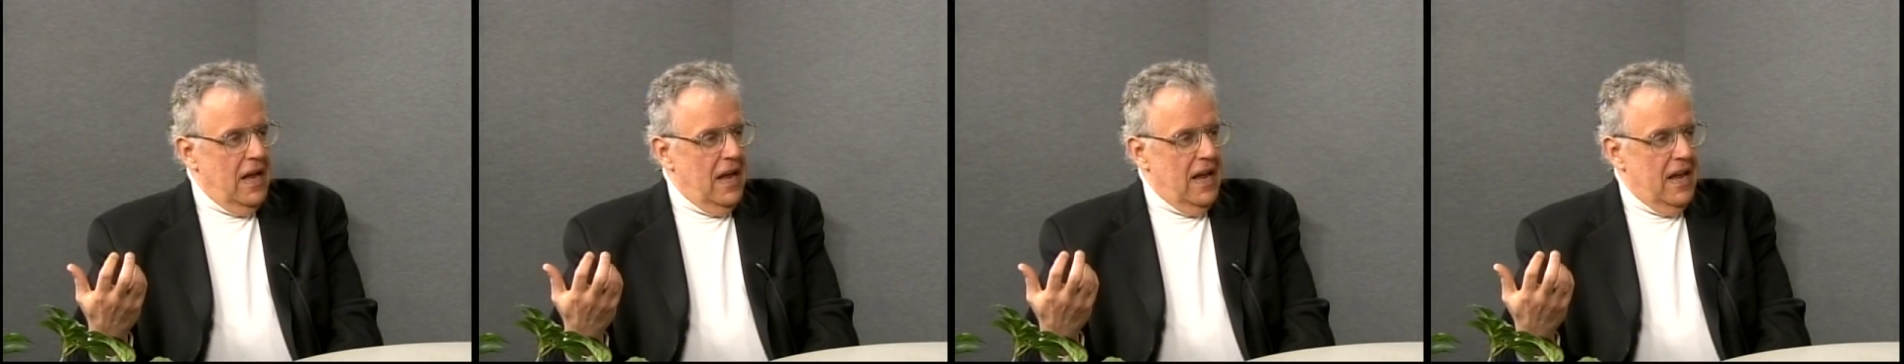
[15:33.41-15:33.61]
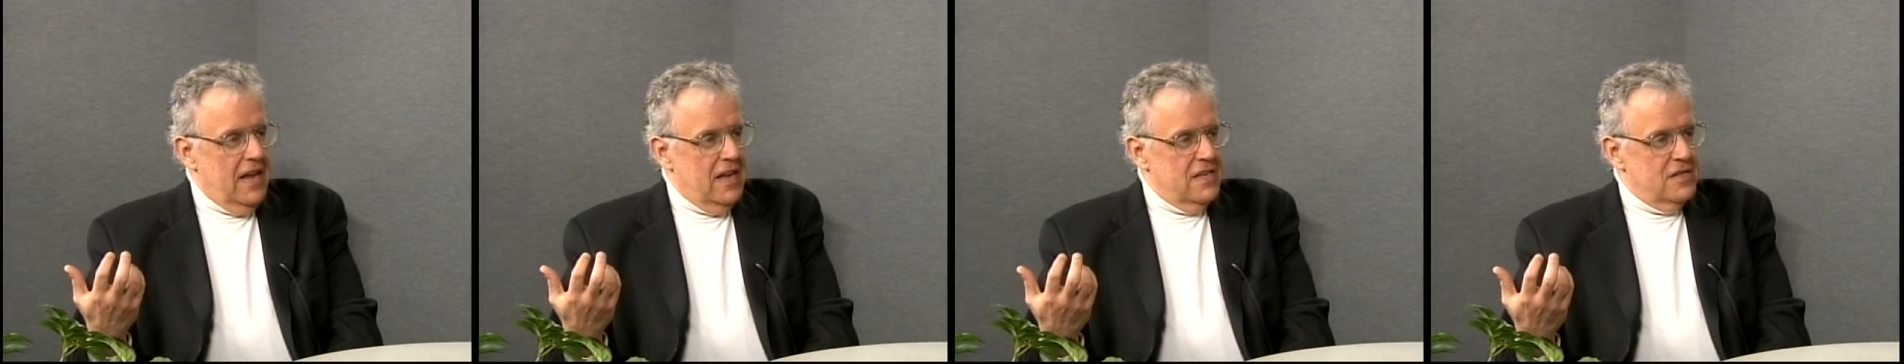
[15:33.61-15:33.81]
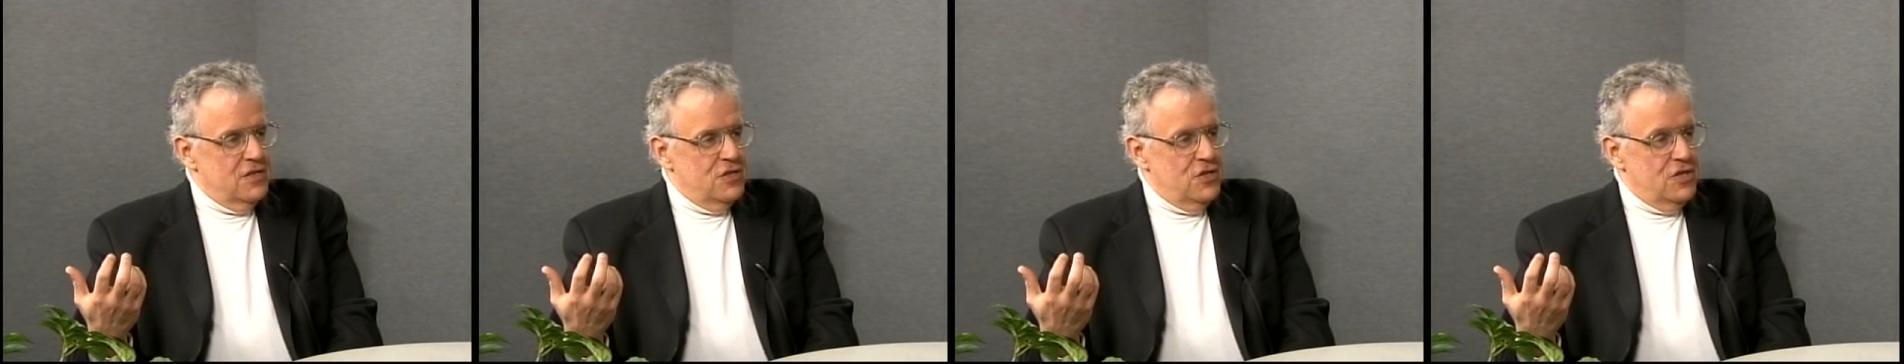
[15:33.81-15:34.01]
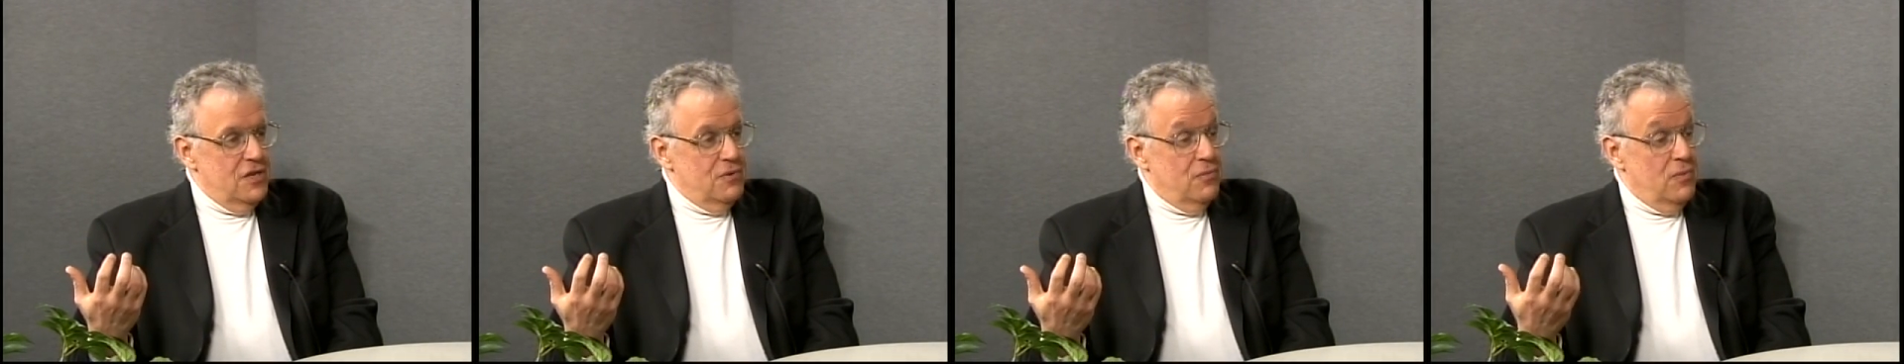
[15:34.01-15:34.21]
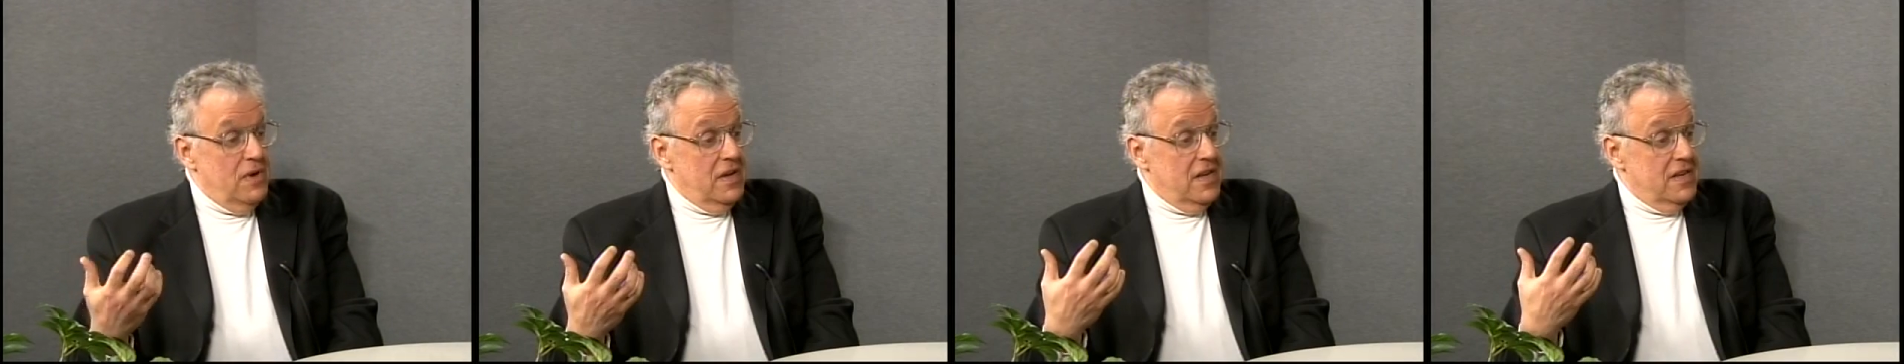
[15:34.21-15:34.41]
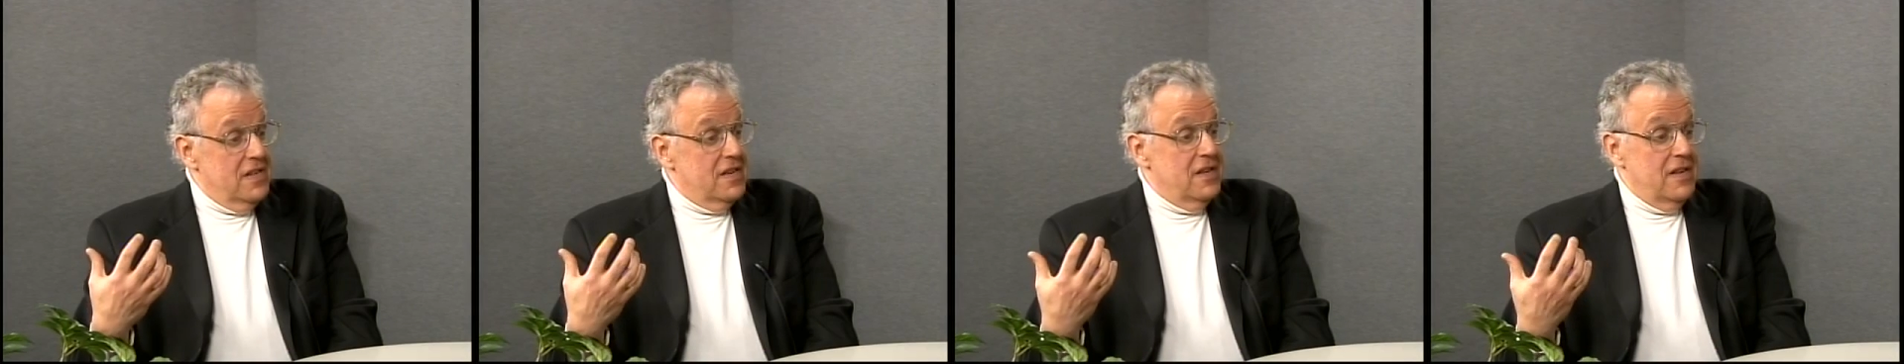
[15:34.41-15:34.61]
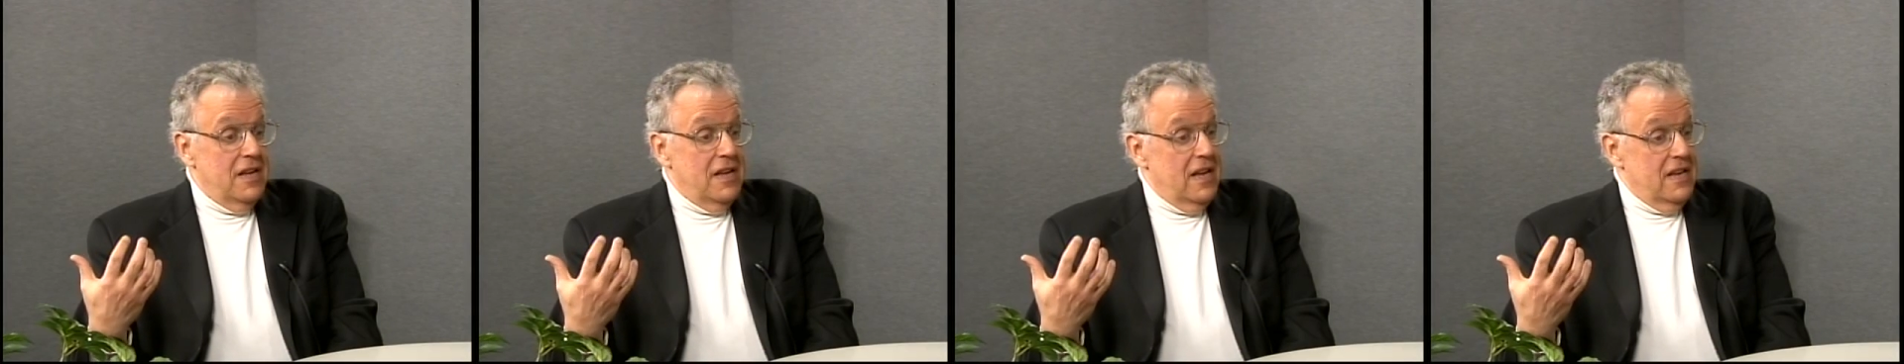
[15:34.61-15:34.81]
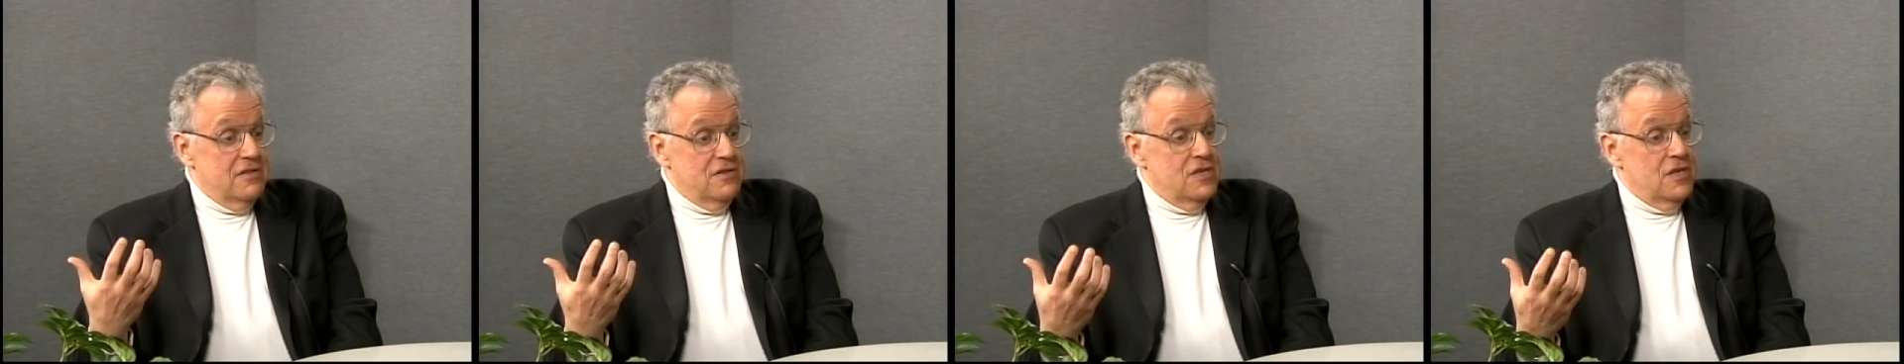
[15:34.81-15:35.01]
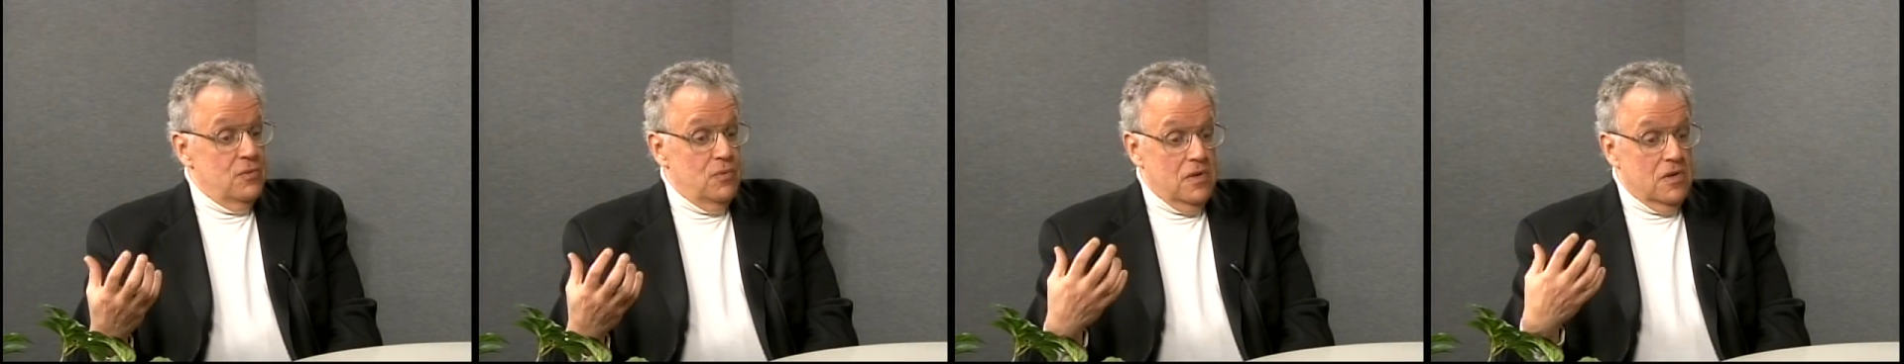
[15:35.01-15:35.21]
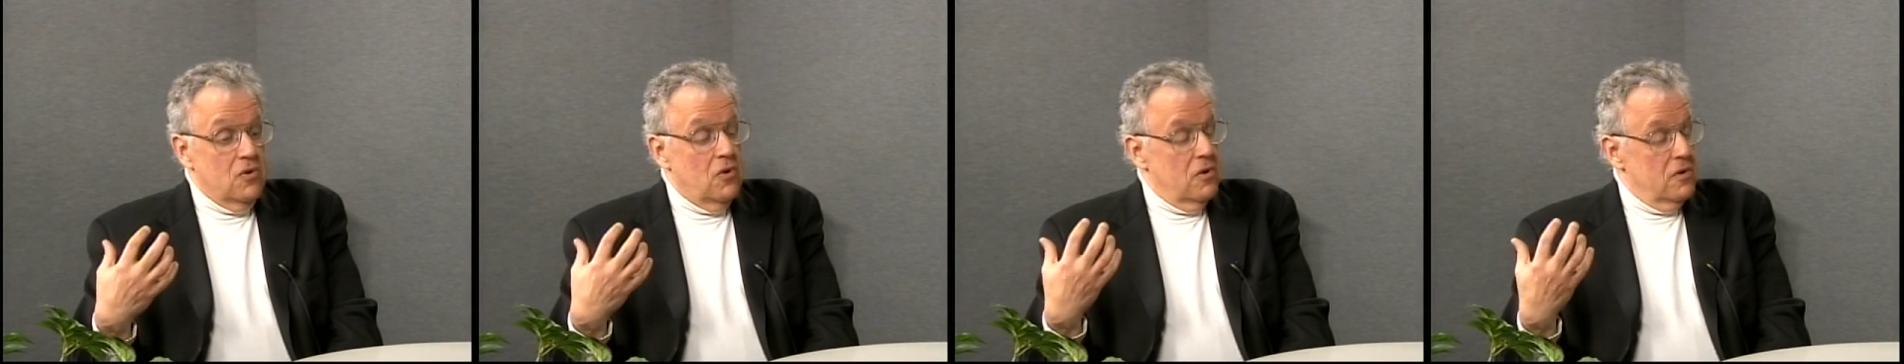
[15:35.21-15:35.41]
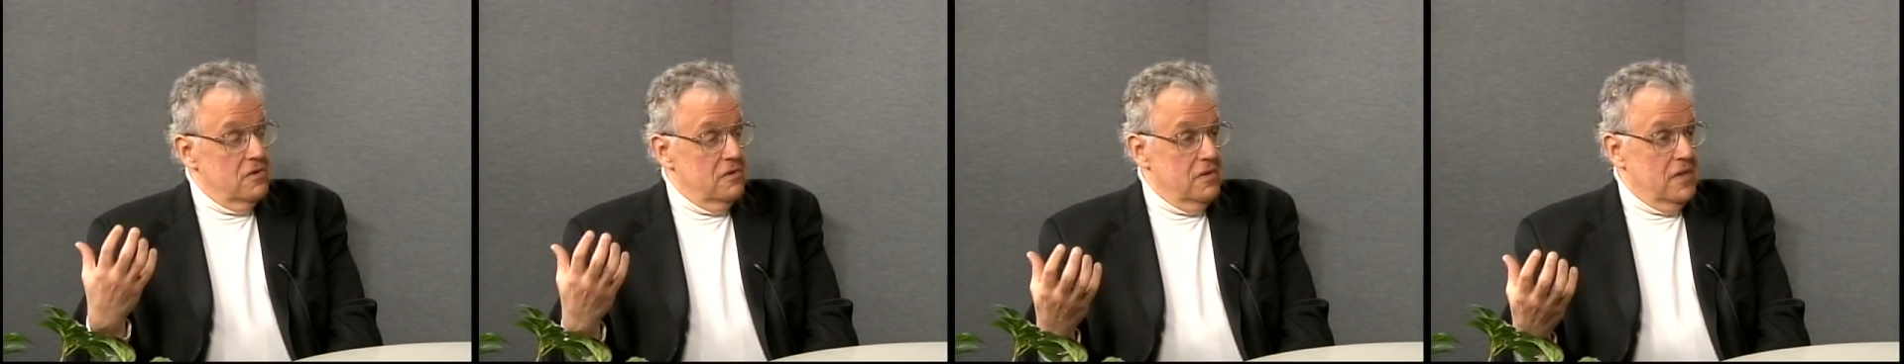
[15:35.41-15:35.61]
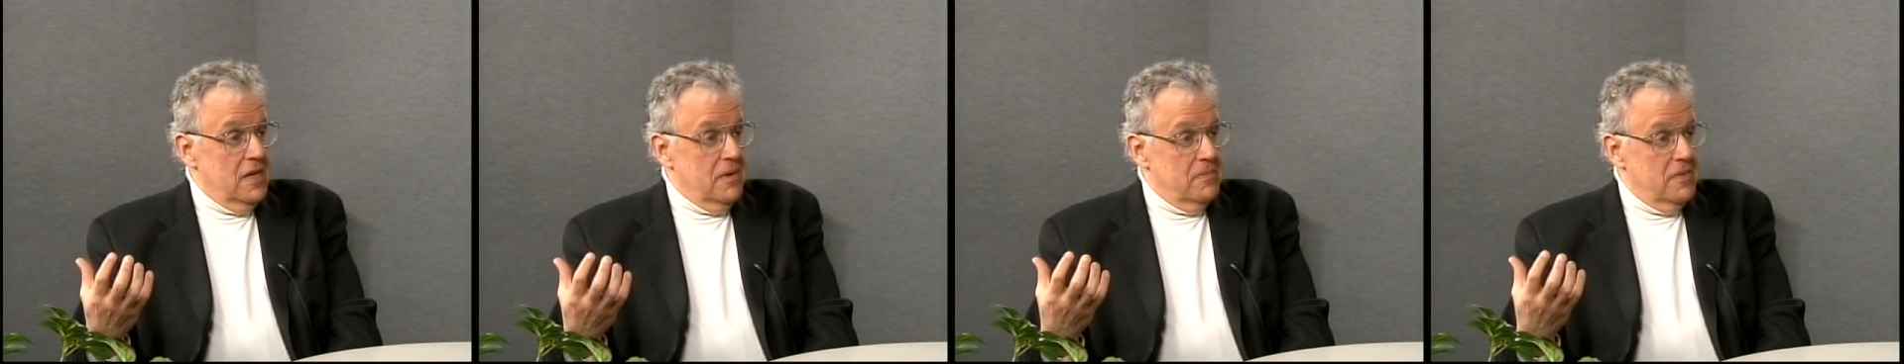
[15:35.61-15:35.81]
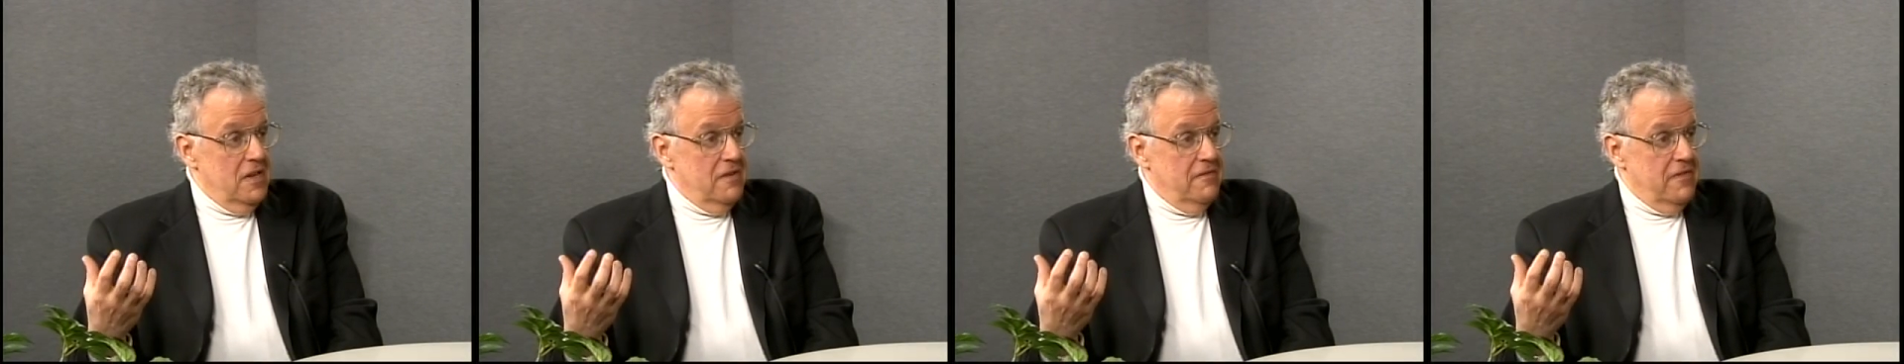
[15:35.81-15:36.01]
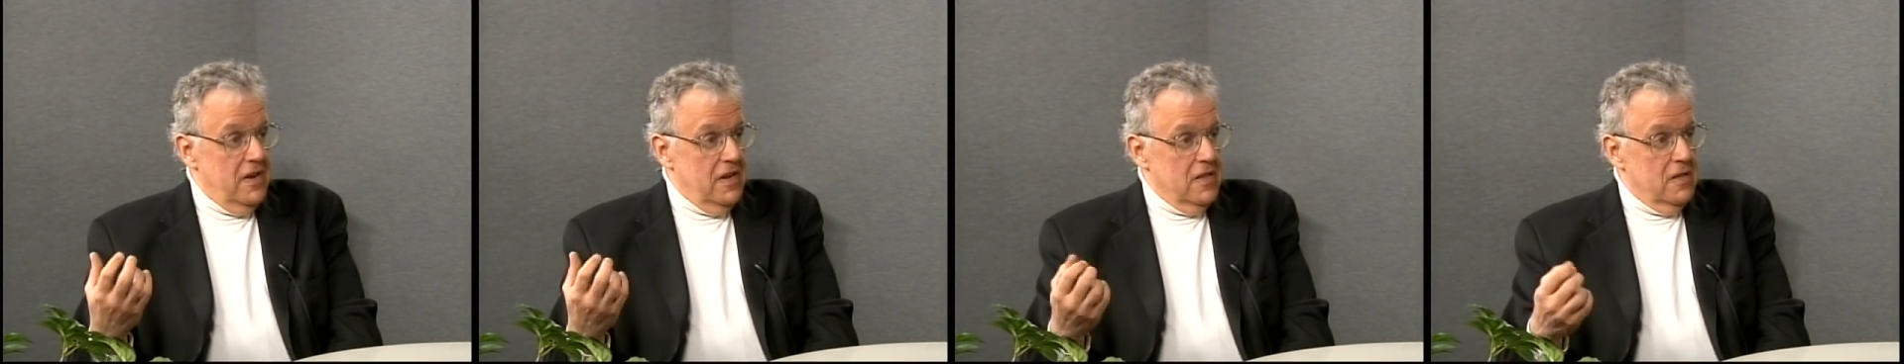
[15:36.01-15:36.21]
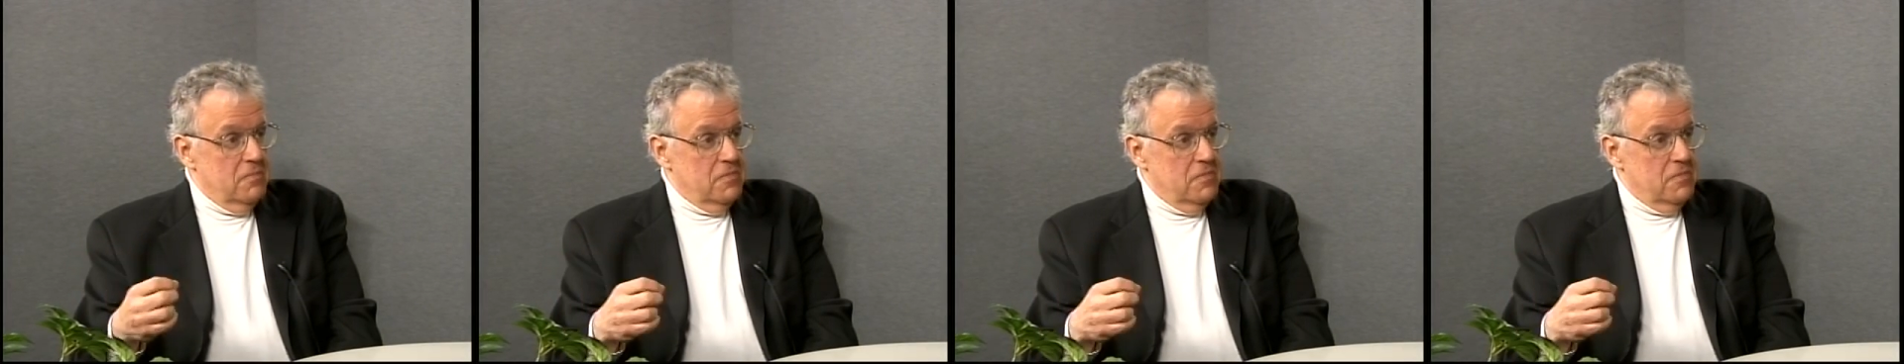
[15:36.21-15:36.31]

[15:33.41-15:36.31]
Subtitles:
And she went, and she recorded some of the events,